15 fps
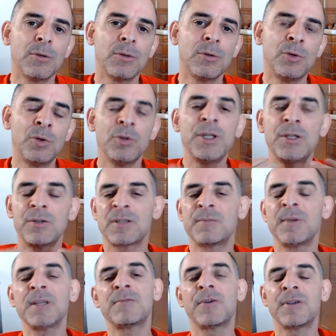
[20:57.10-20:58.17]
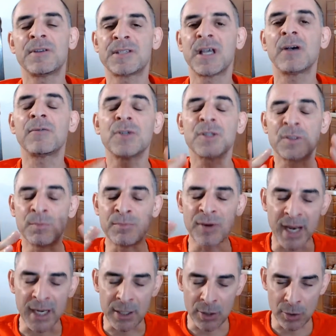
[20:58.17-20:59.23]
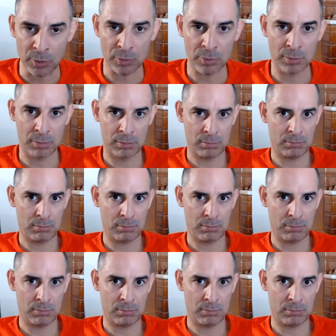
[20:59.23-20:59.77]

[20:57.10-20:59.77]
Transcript: You need to experience for yourself. So it's brand new.